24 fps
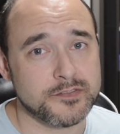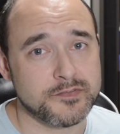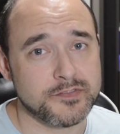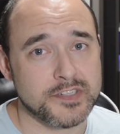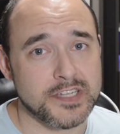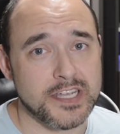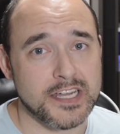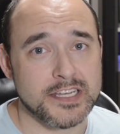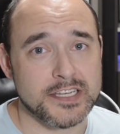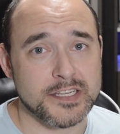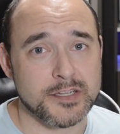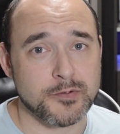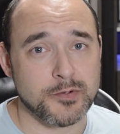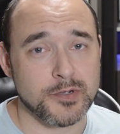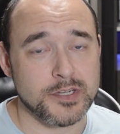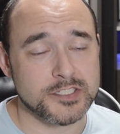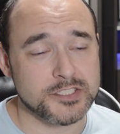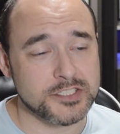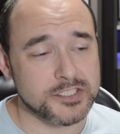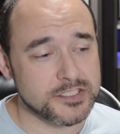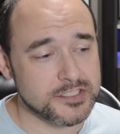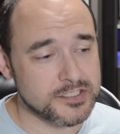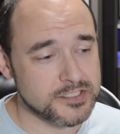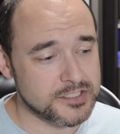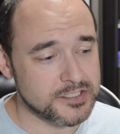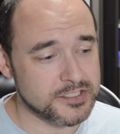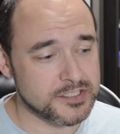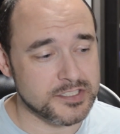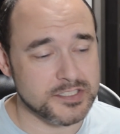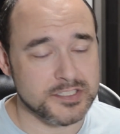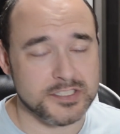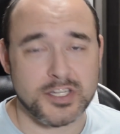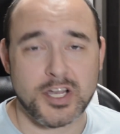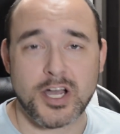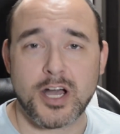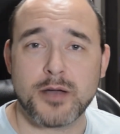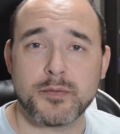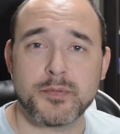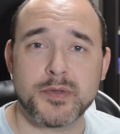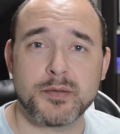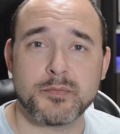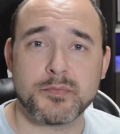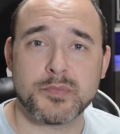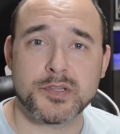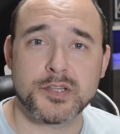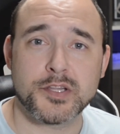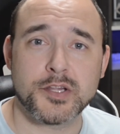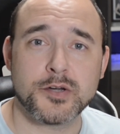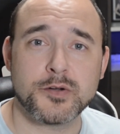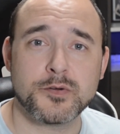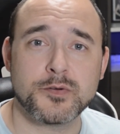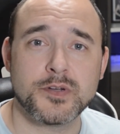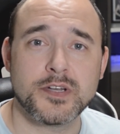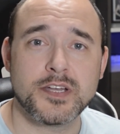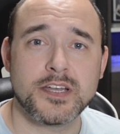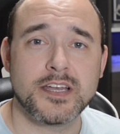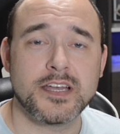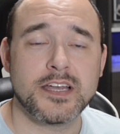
If you got any questions, just comment below,